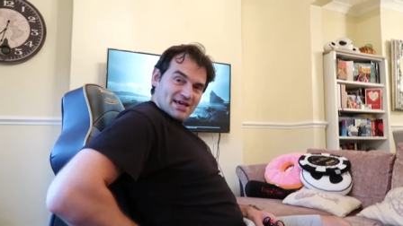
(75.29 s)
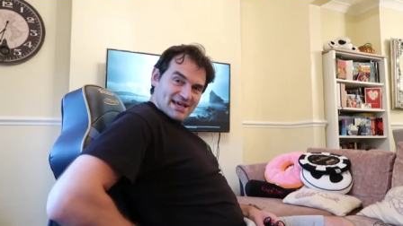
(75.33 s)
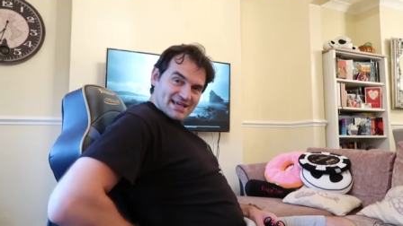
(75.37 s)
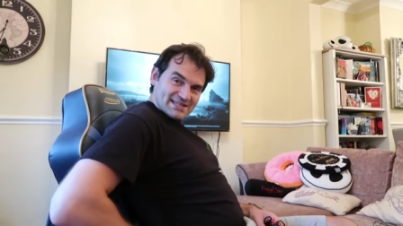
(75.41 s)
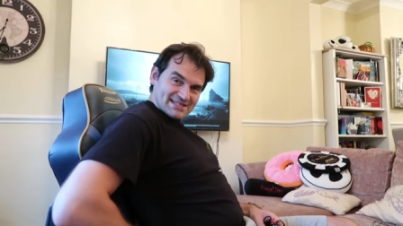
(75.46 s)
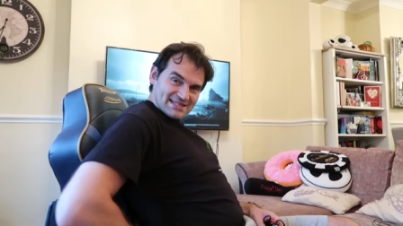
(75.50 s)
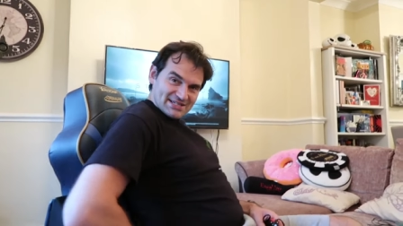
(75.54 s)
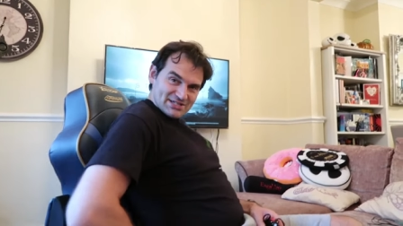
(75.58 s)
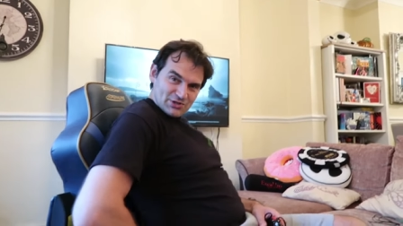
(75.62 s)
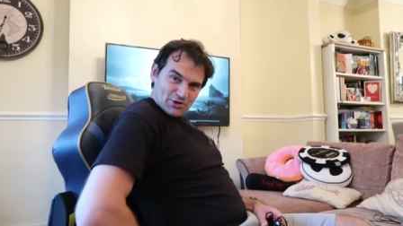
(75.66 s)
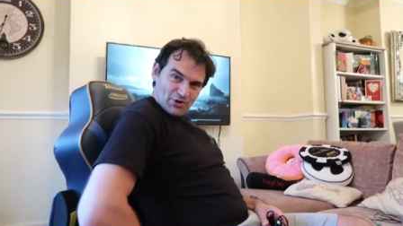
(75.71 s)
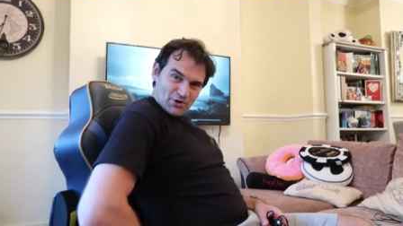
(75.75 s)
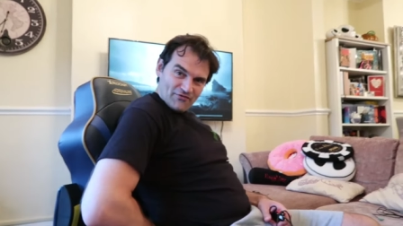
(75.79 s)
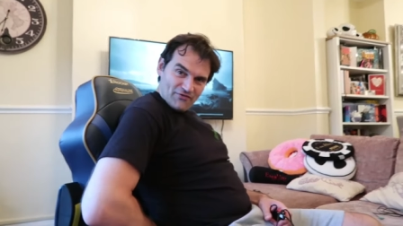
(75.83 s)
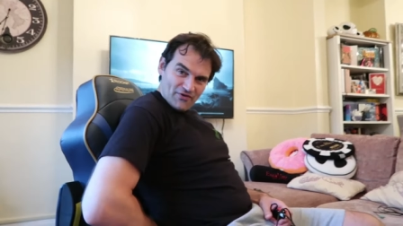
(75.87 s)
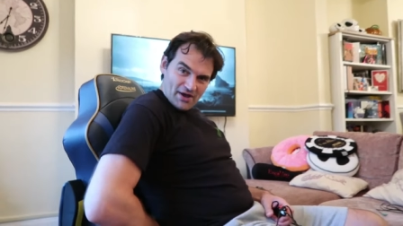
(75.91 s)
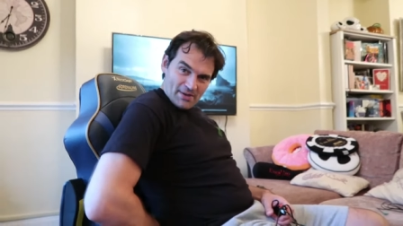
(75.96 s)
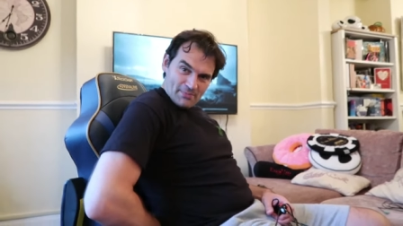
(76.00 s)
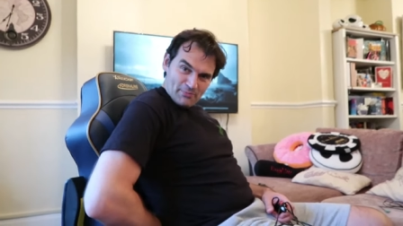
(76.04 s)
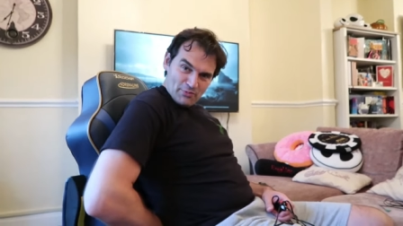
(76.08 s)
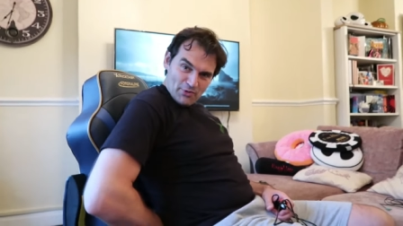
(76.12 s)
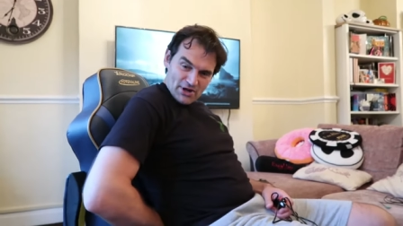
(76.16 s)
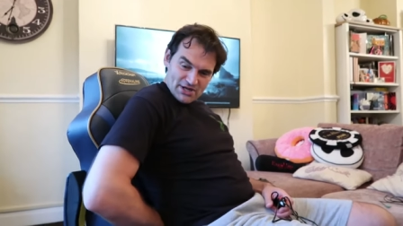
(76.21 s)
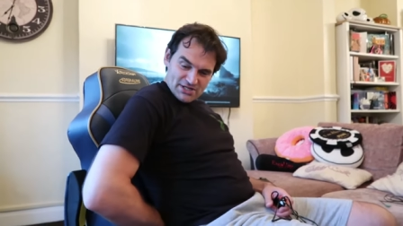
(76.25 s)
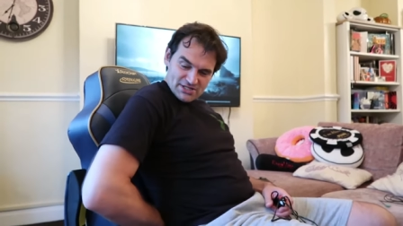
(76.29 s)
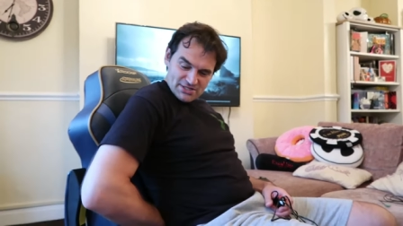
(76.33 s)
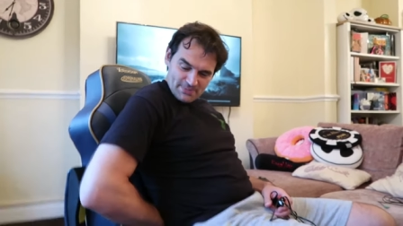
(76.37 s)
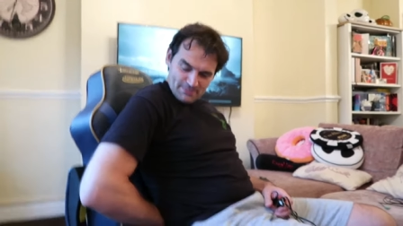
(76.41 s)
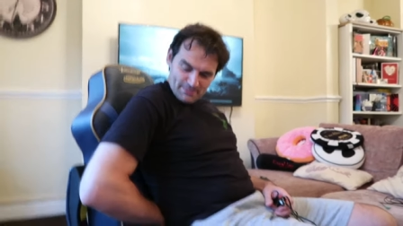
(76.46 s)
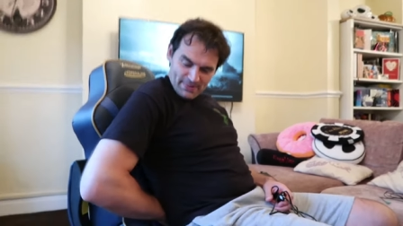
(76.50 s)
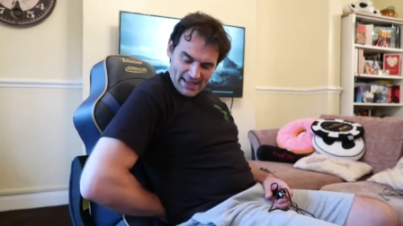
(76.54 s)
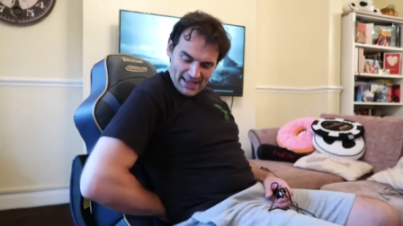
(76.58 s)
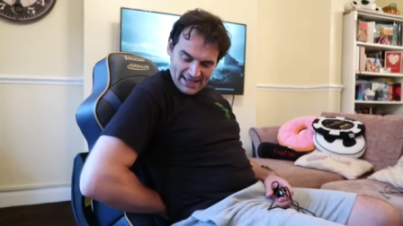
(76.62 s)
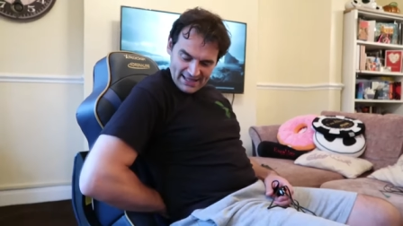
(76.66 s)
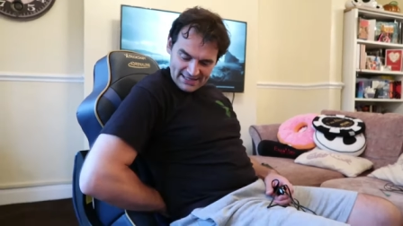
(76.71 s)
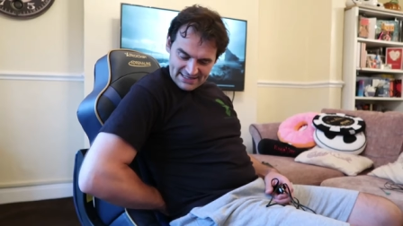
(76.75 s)
It's actually got a vibration
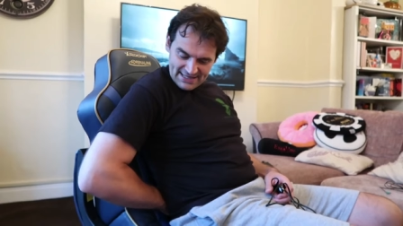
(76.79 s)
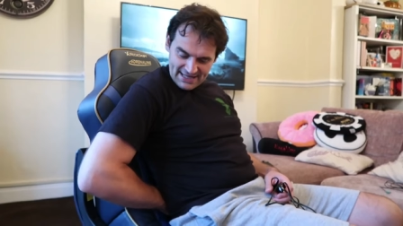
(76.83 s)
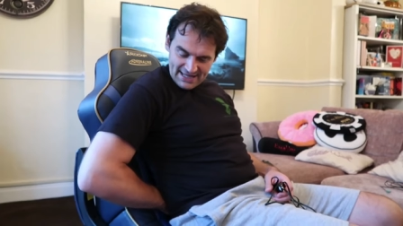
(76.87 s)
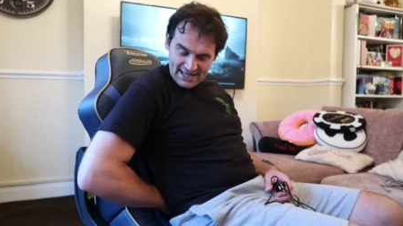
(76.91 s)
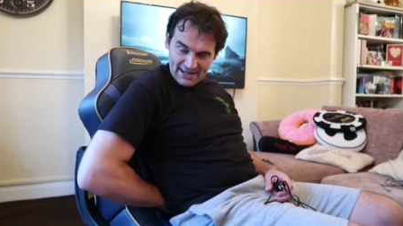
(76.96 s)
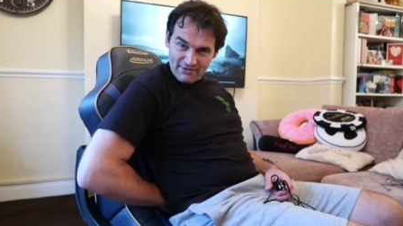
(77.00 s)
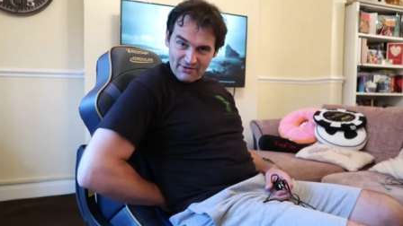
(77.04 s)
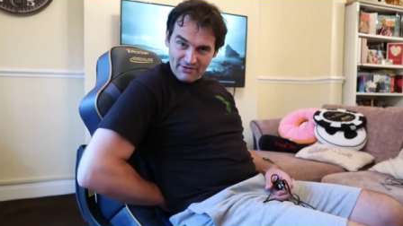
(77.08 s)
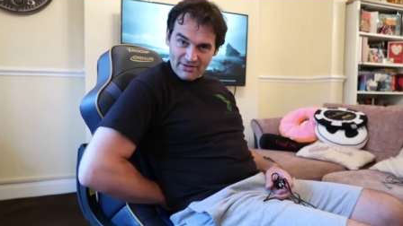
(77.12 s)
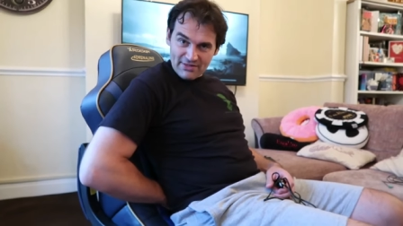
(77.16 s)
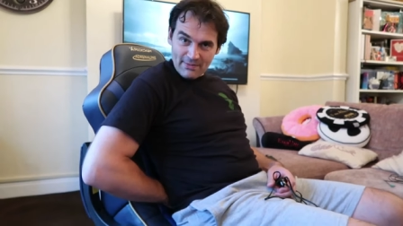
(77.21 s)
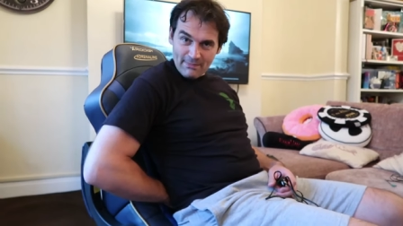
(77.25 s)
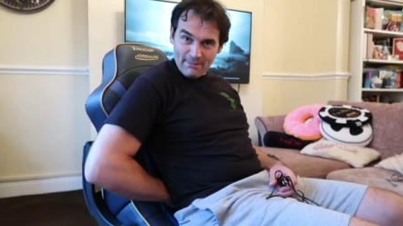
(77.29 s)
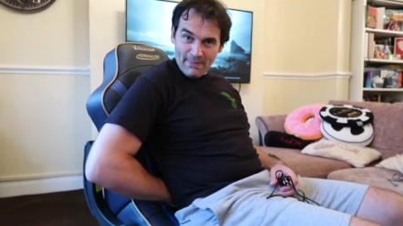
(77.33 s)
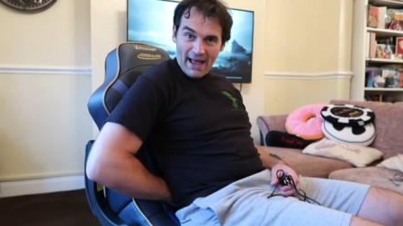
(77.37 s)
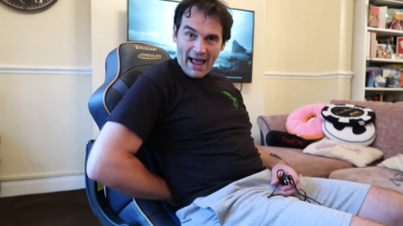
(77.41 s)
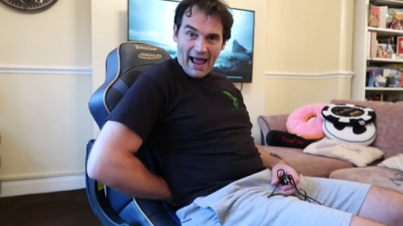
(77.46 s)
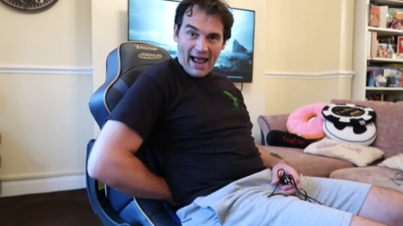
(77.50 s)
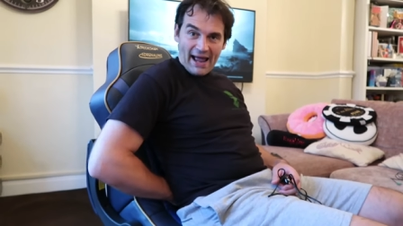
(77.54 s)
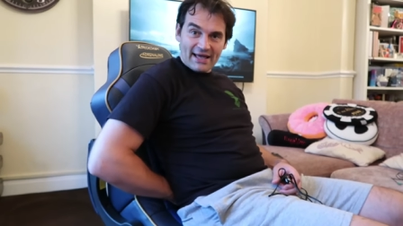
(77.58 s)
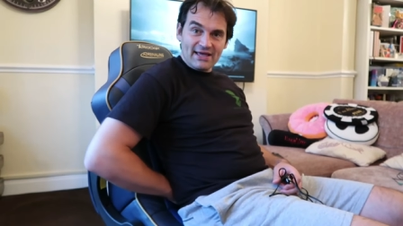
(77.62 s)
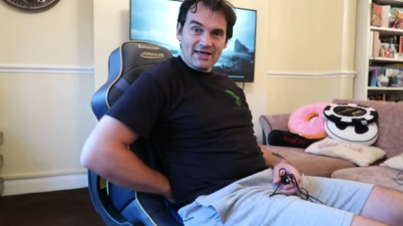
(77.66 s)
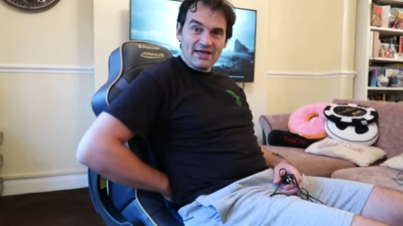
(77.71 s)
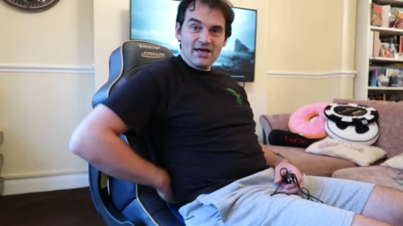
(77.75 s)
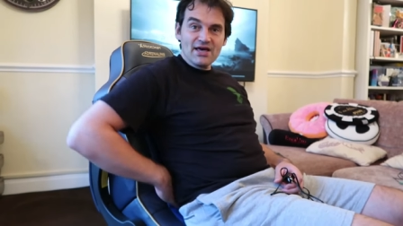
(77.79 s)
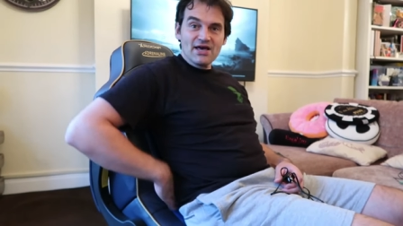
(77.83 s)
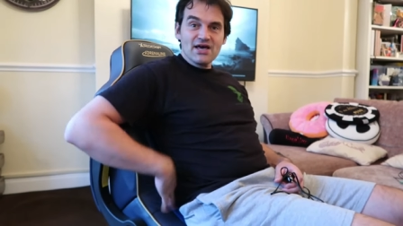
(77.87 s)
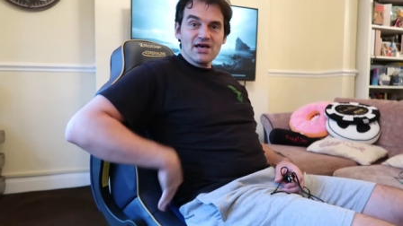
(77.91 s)
pad here at the back.